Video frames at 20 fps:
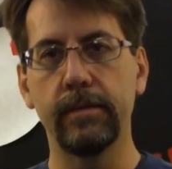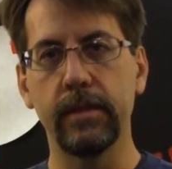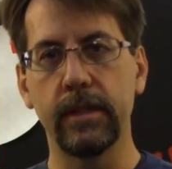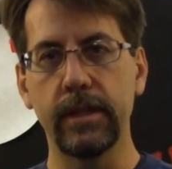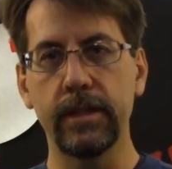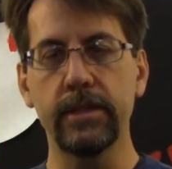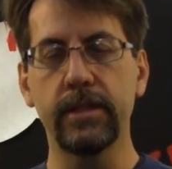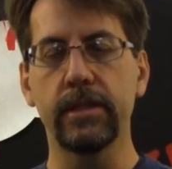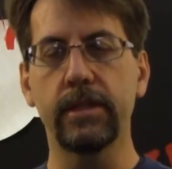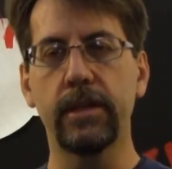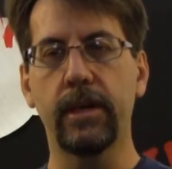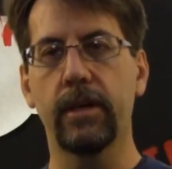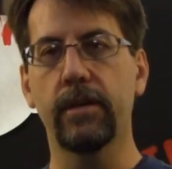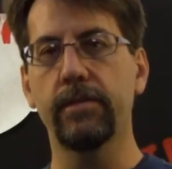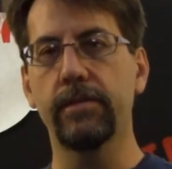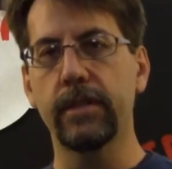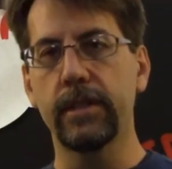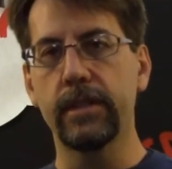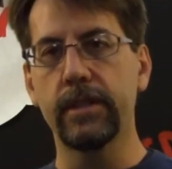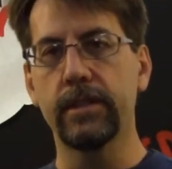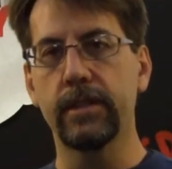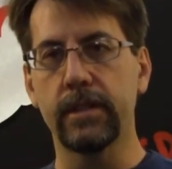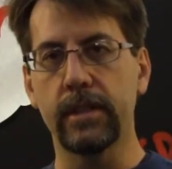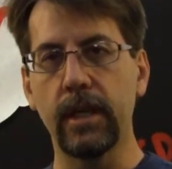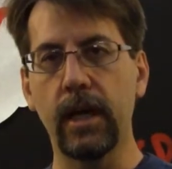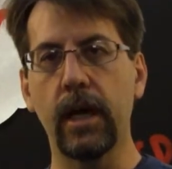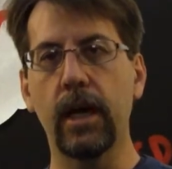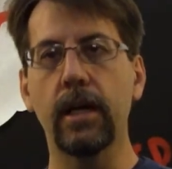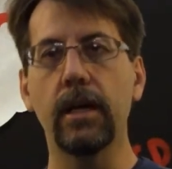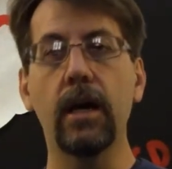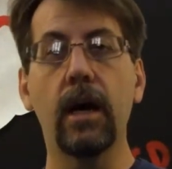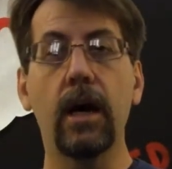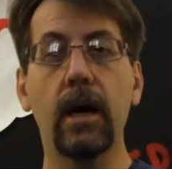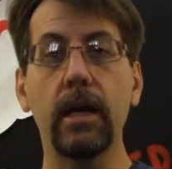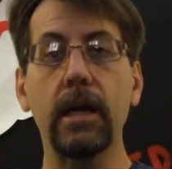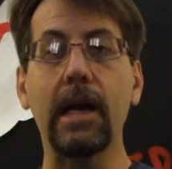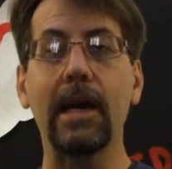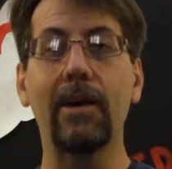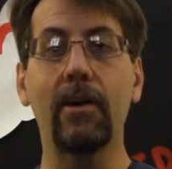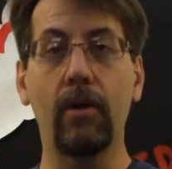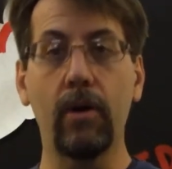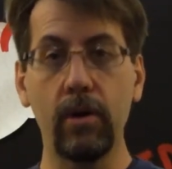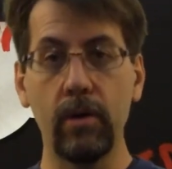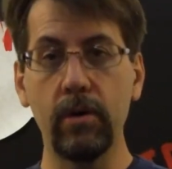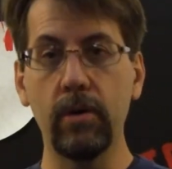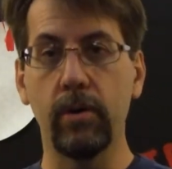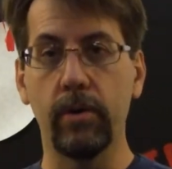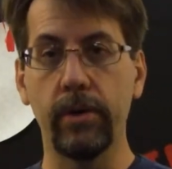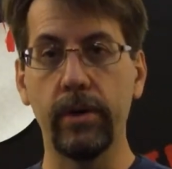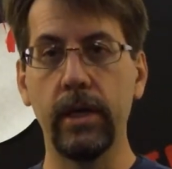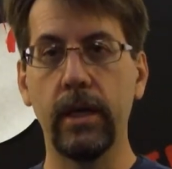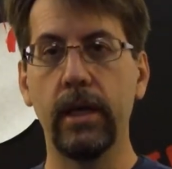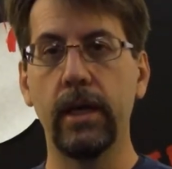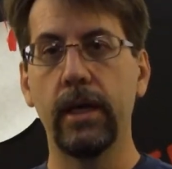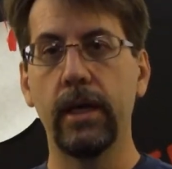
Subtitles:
listen carefully to God on our own